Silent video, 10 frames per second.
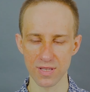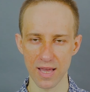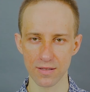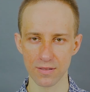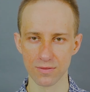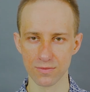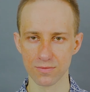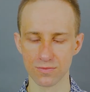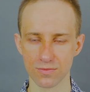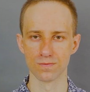the end.
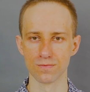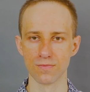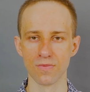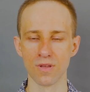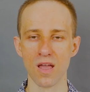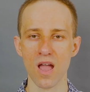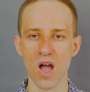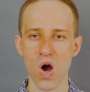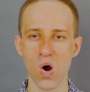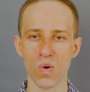
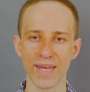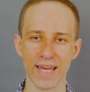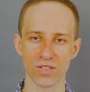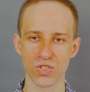Okay,